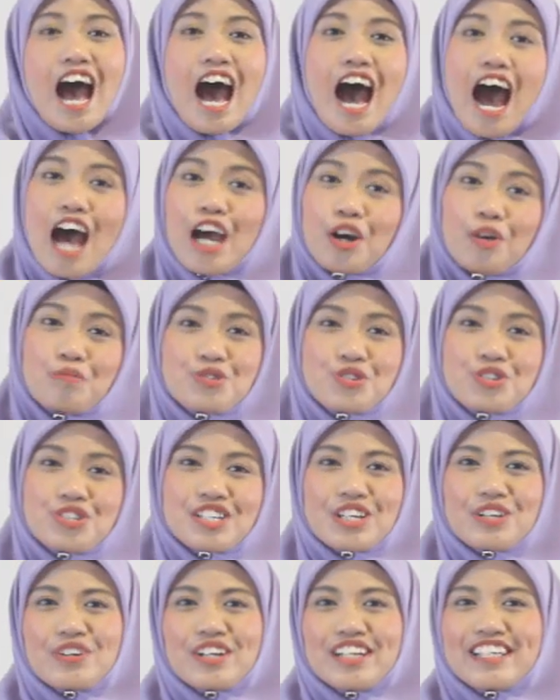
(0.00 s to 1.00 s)
I hope to
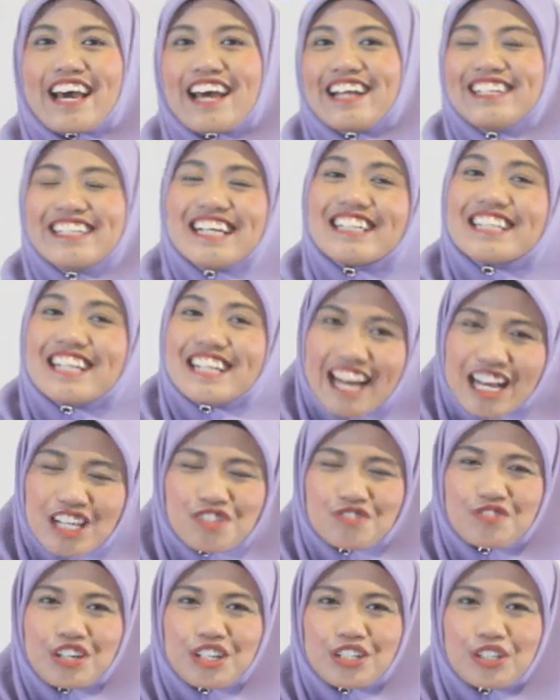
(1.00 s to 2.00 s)
see you again in the
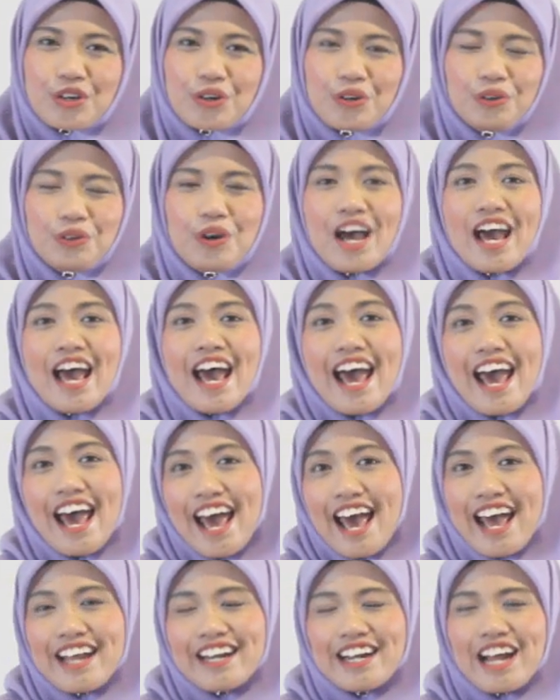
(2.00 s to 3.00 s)
next video,
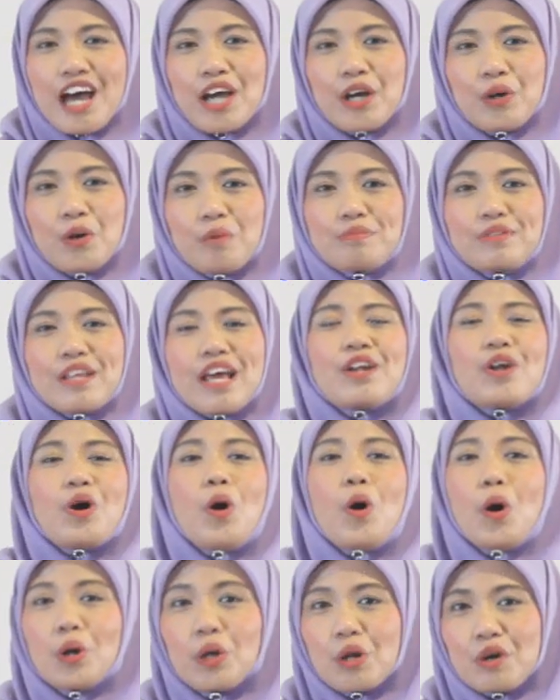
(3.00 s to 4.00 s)
and I hope that
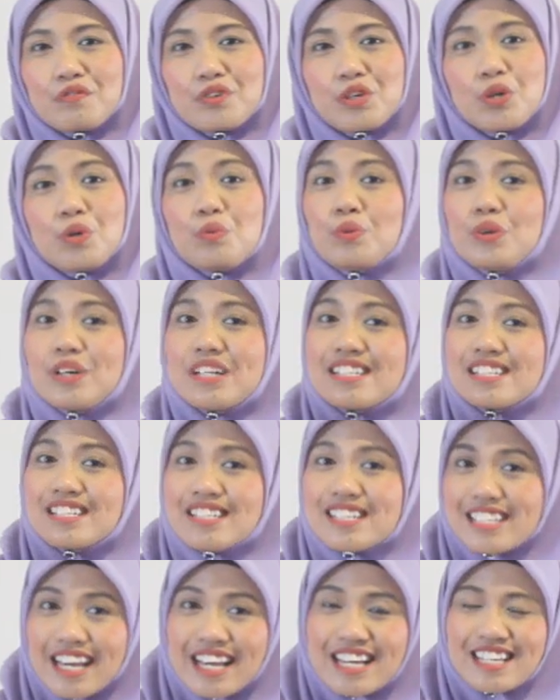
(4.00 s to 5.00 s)
all of you will
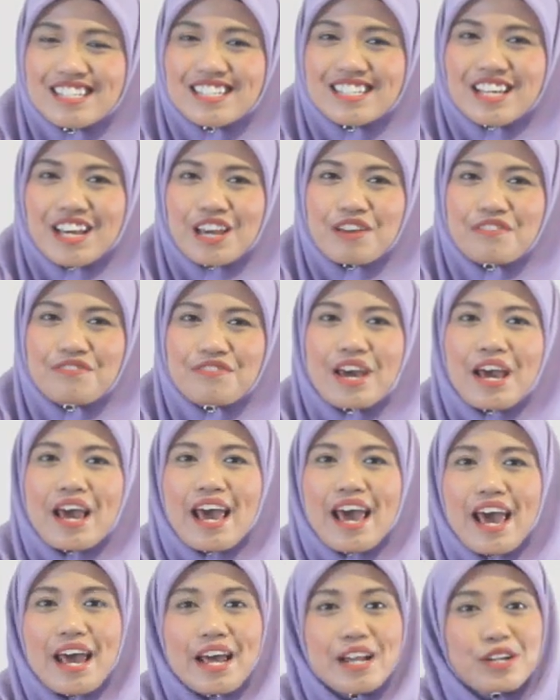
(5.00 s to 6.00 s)
stay safe
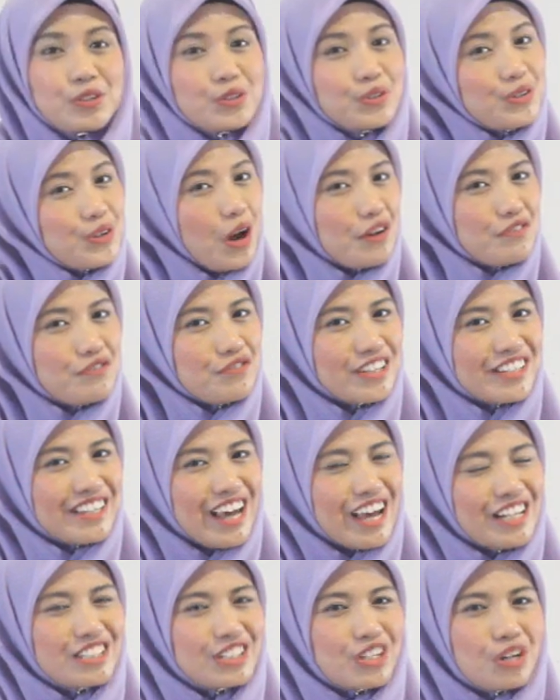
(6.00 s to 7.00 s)
and do not
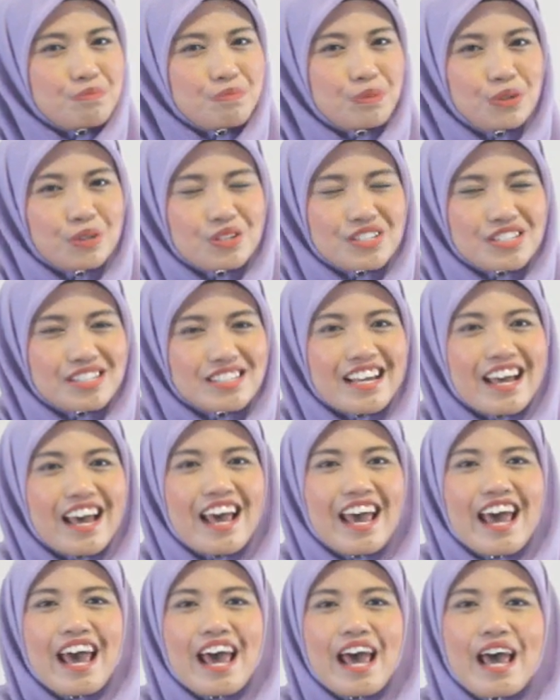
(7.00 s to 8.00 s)
forget your books
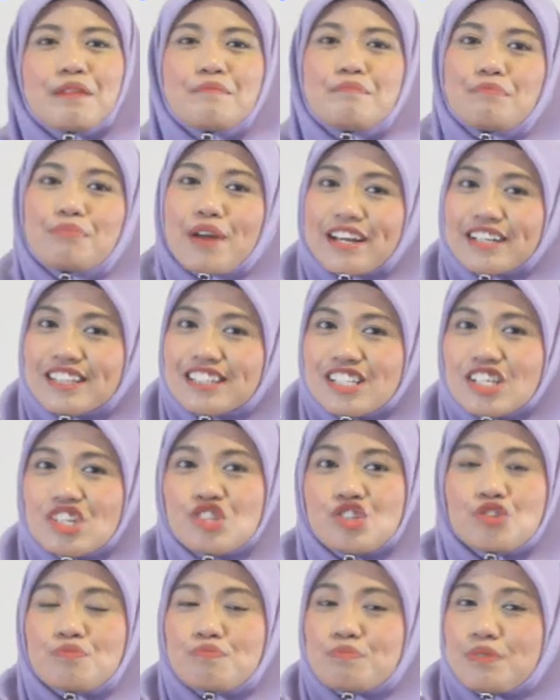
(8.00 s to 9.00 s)
and
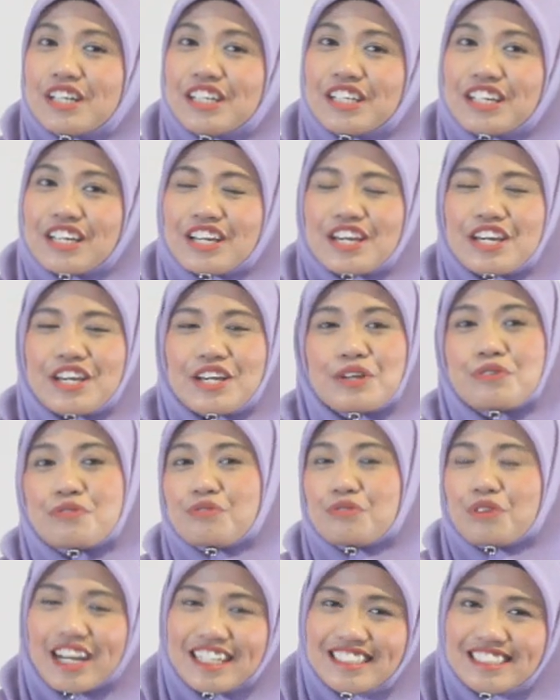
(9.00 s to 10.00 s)
practice speaking,
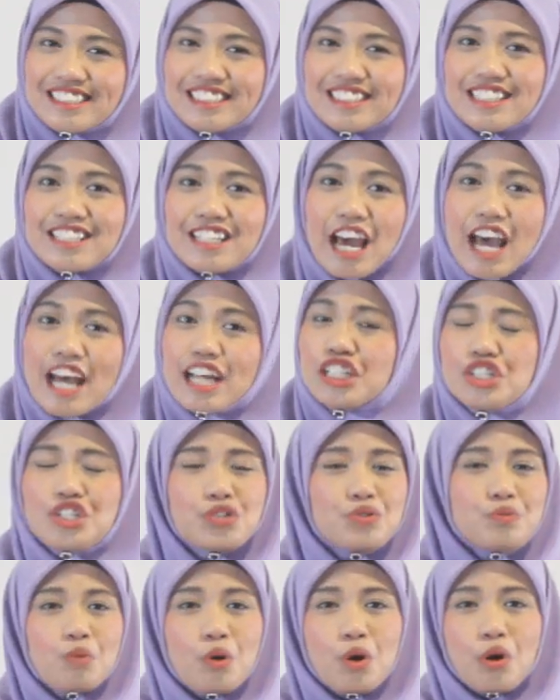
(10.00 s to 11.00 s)
writing, and
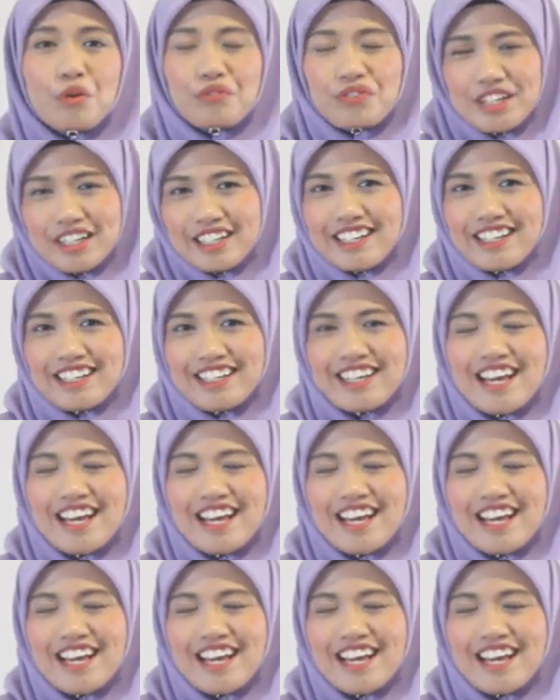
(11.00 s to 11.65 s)
do more reading.